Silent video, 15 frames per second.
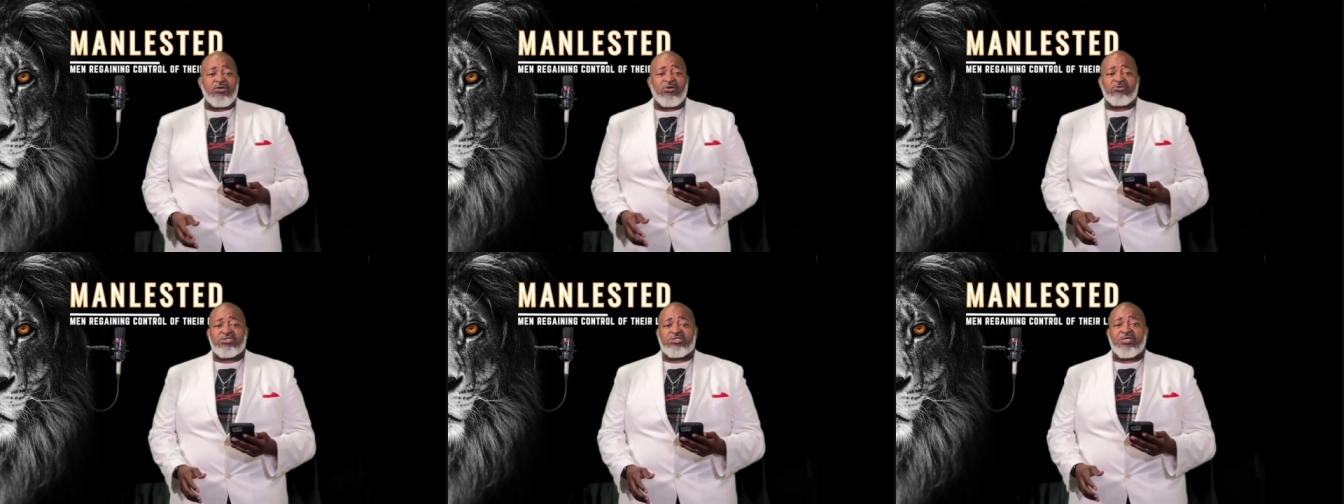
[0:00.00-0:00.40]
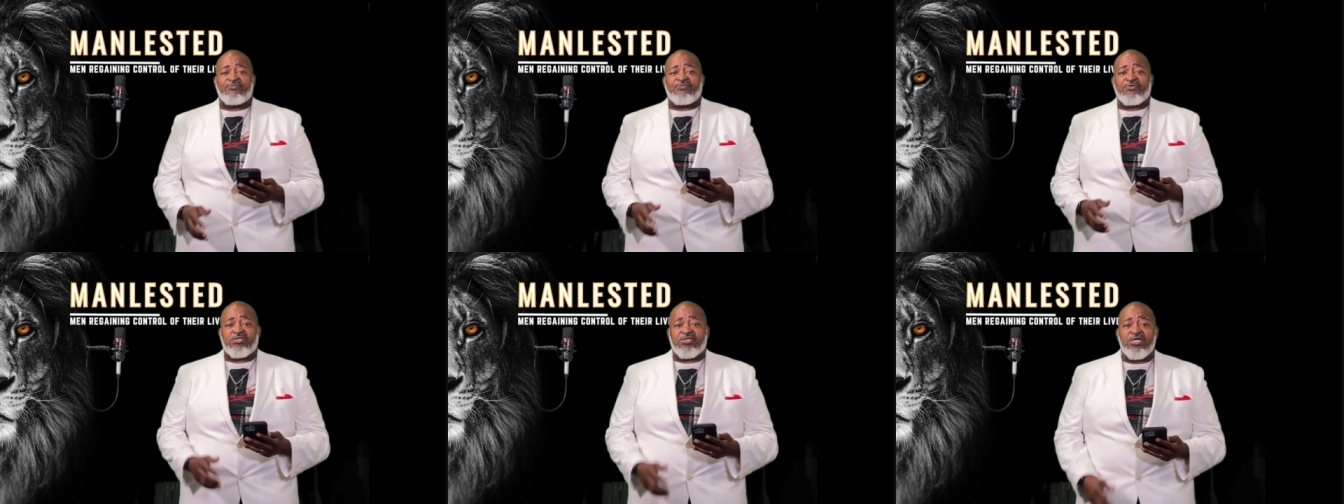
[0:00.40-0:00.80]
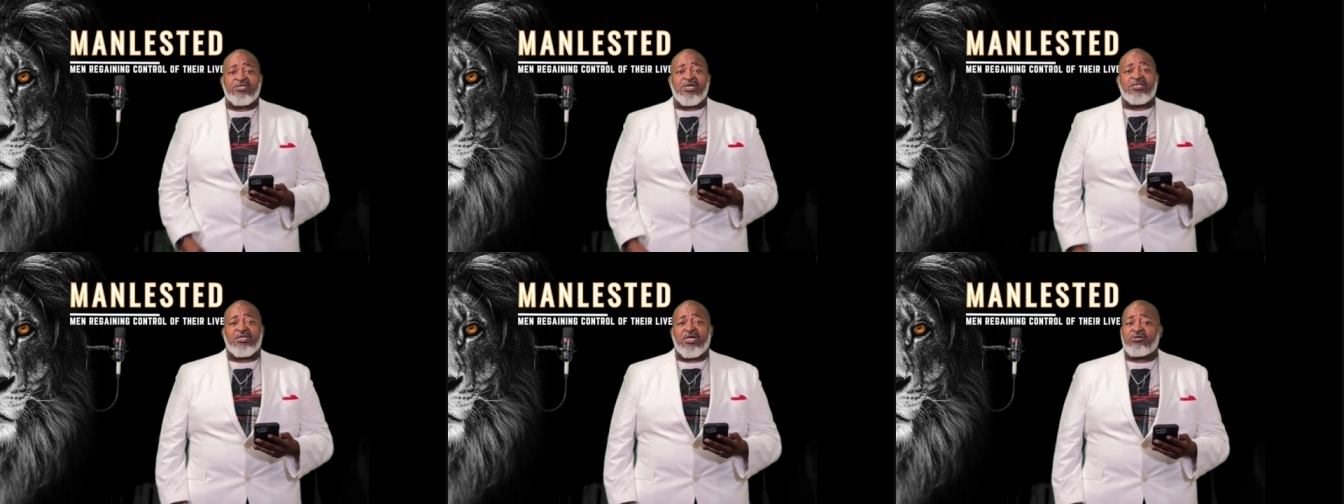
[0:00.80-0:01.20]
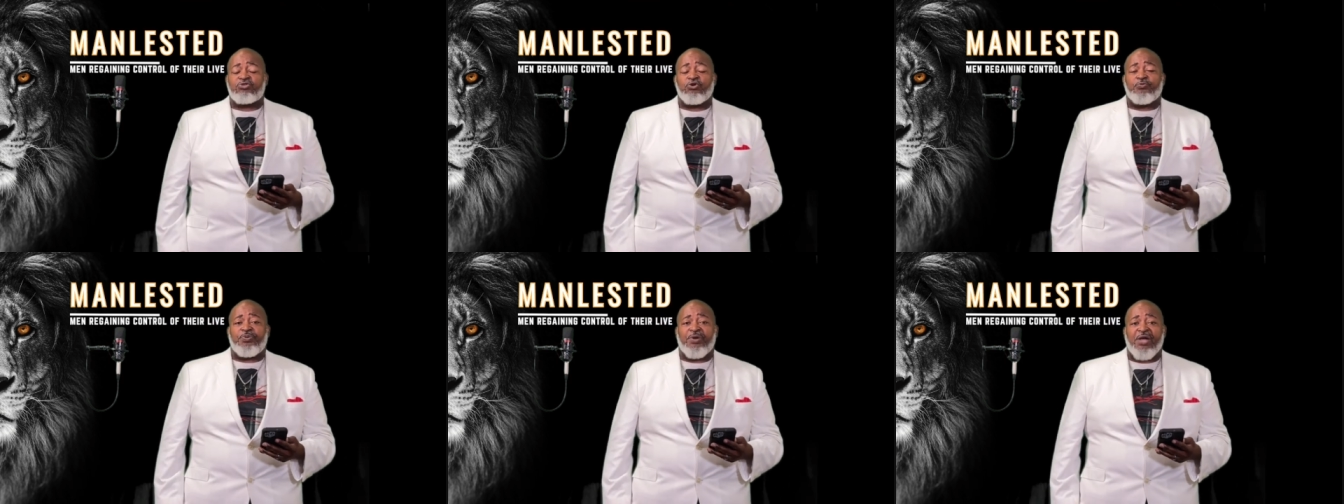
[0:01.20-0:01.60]
yourself to think that there's
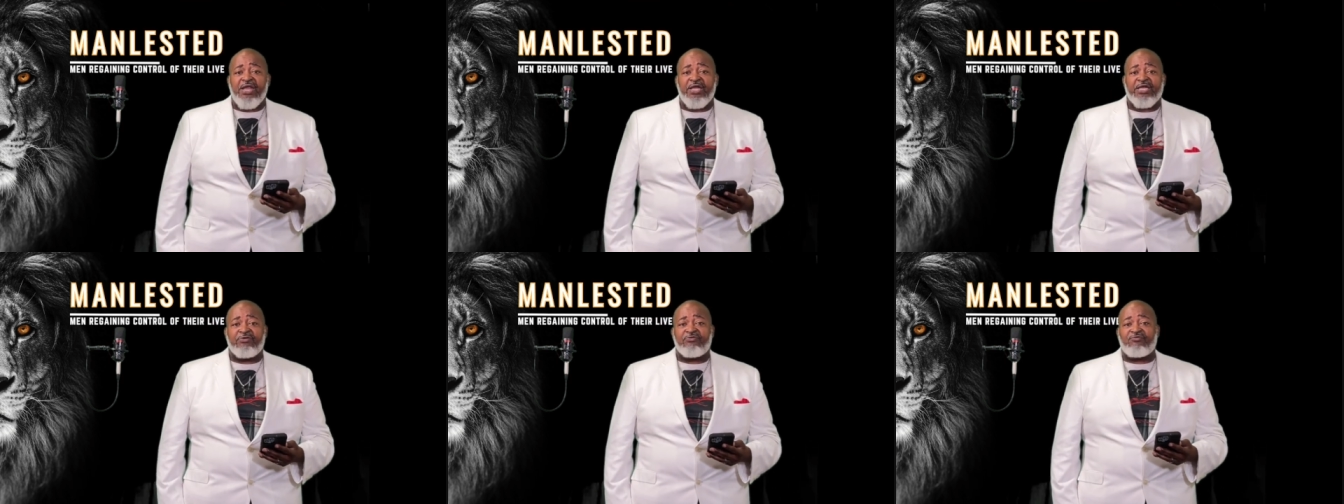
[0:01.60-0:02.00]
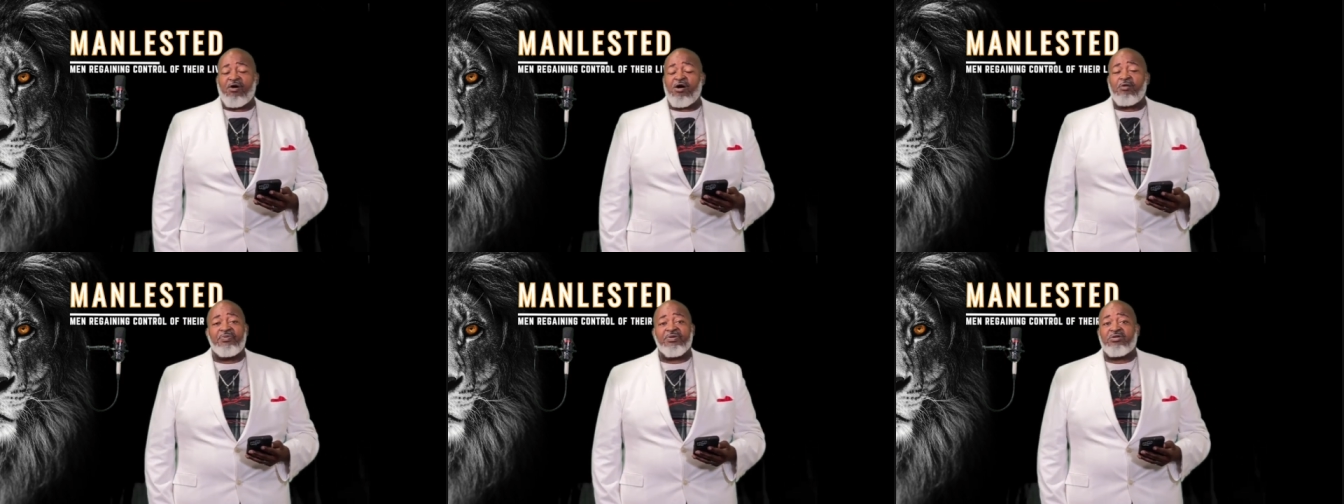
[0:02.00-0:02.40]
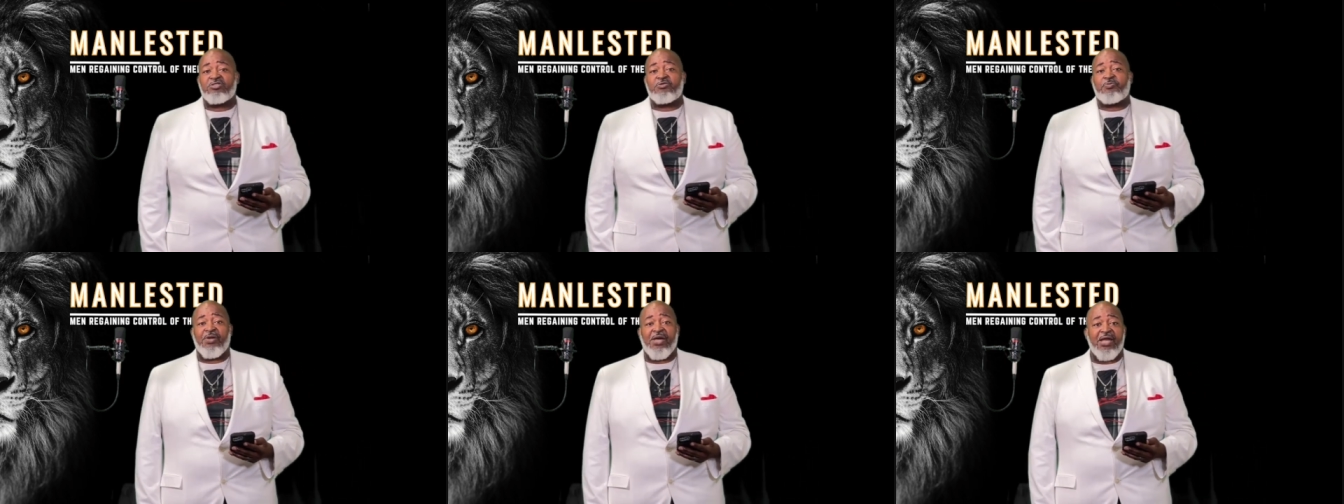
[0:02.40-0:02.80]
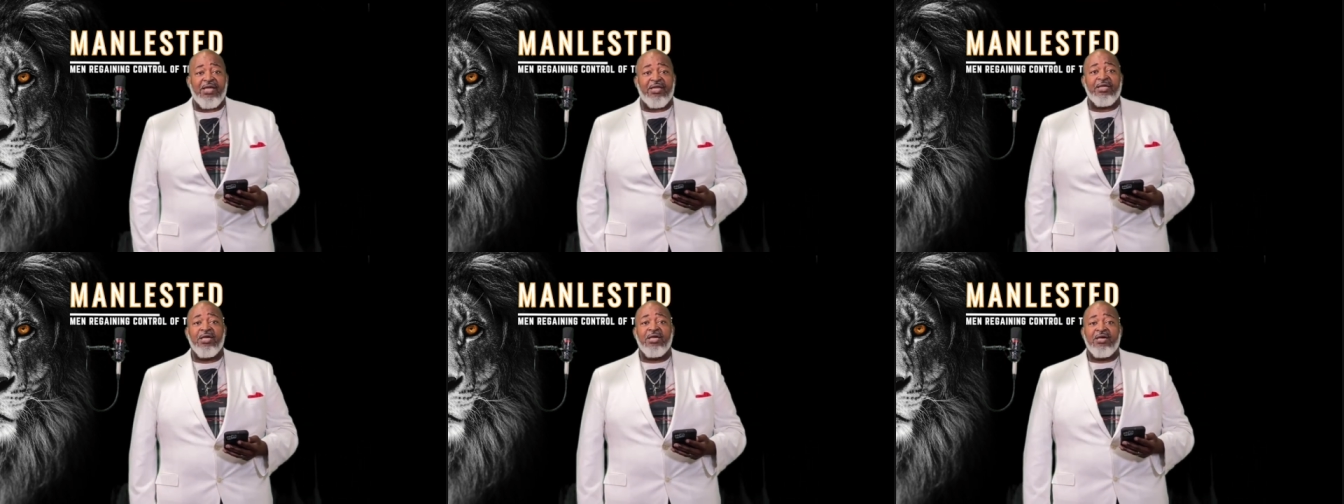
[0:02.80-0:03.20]
no planning involved because
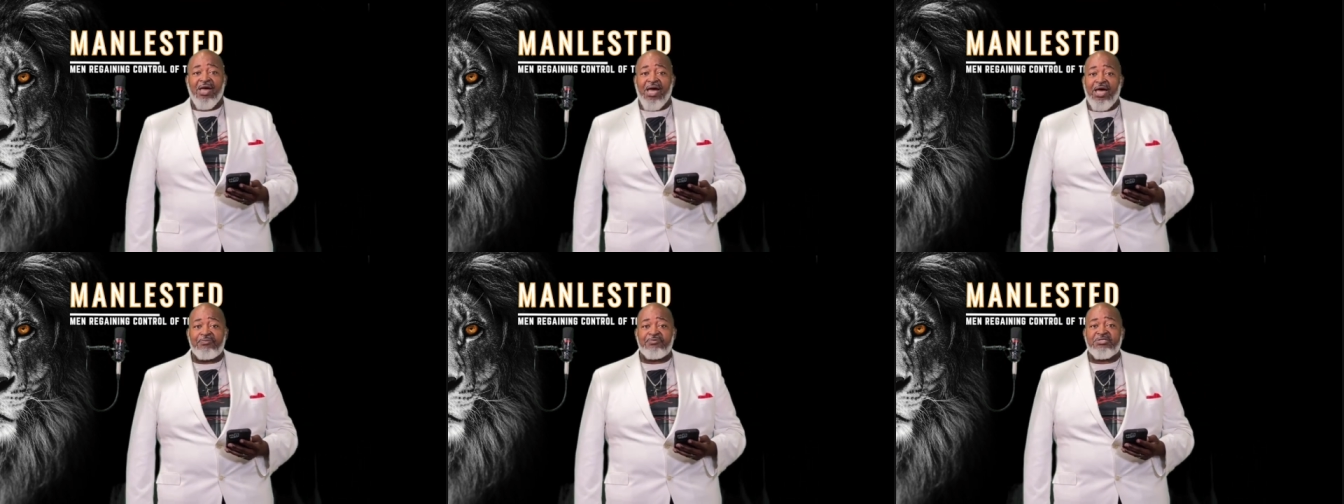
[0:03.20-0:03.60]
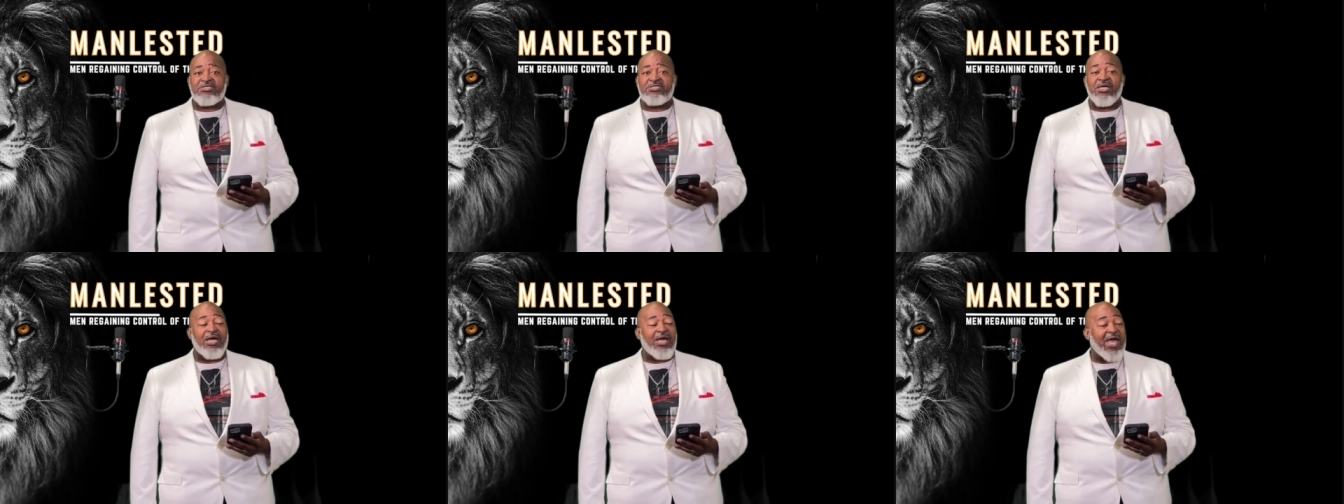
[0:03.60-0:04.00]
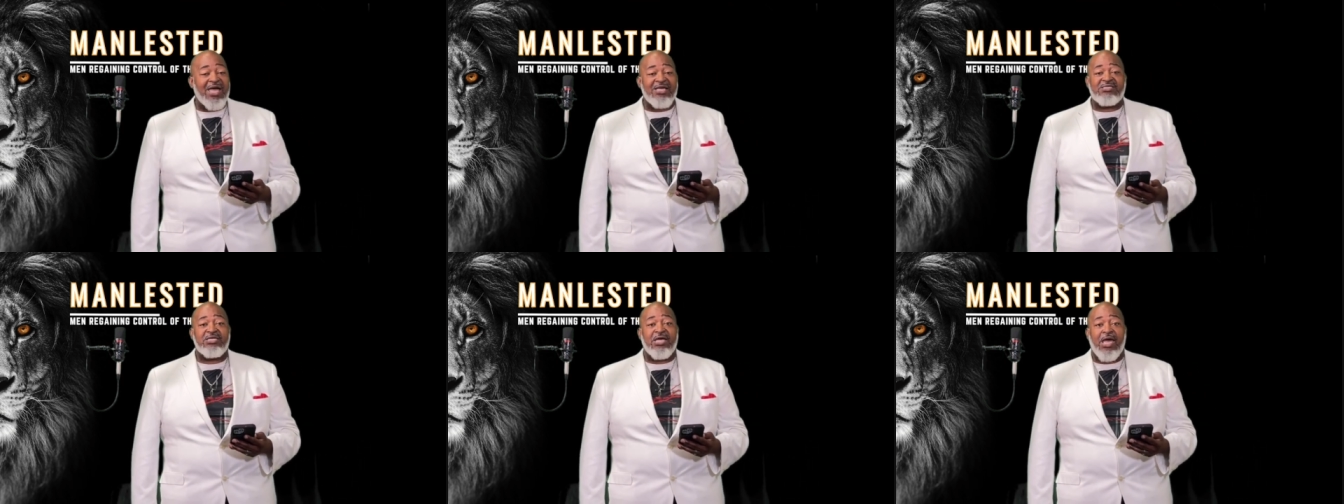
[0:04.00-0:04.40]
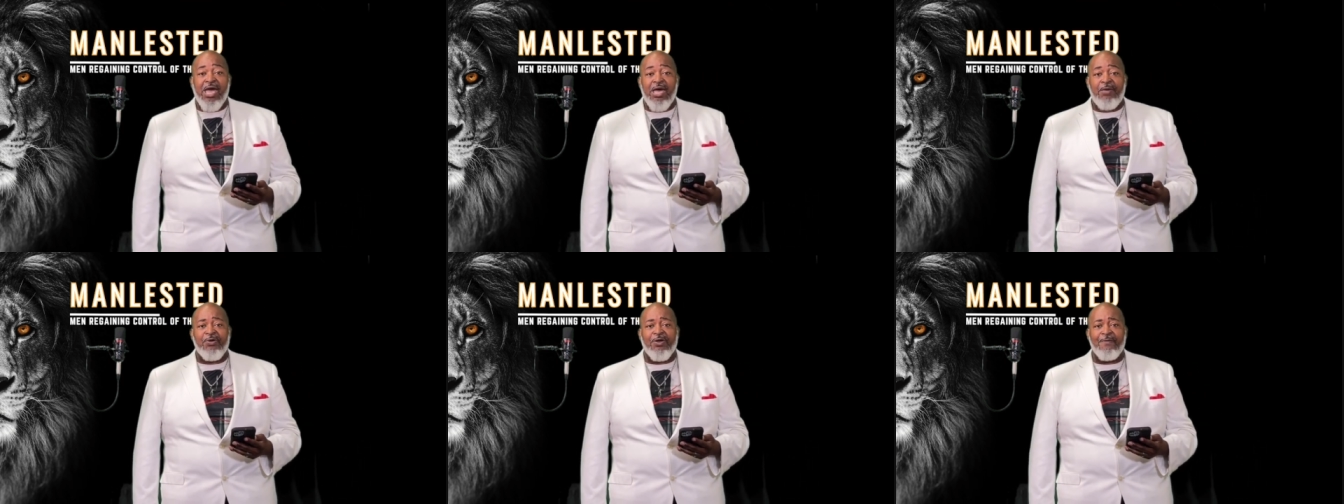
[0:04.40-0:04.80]
planning has to has to
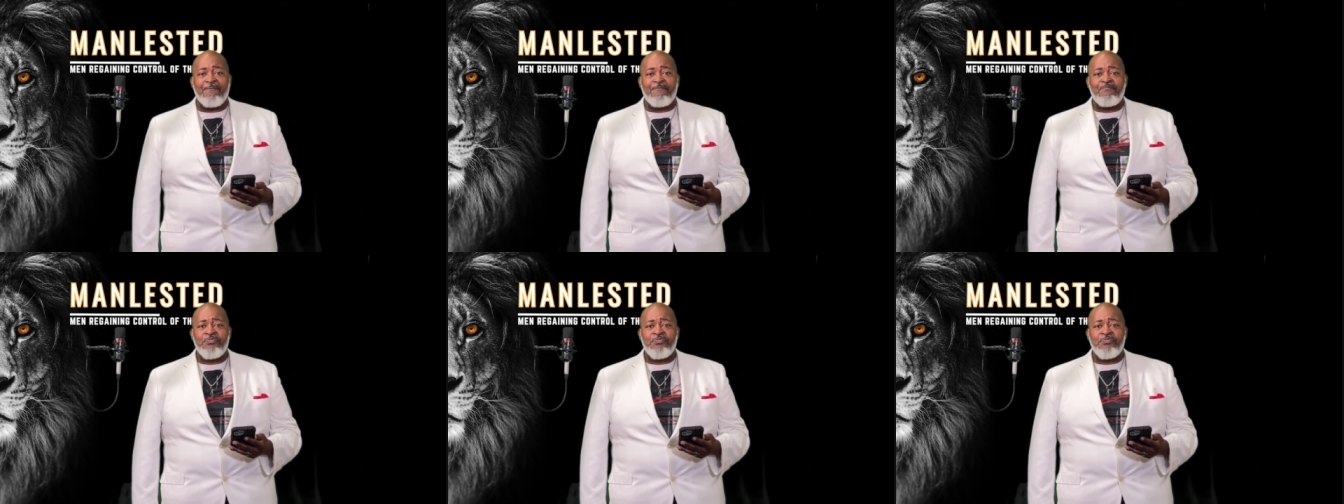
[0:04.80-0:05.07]
happen.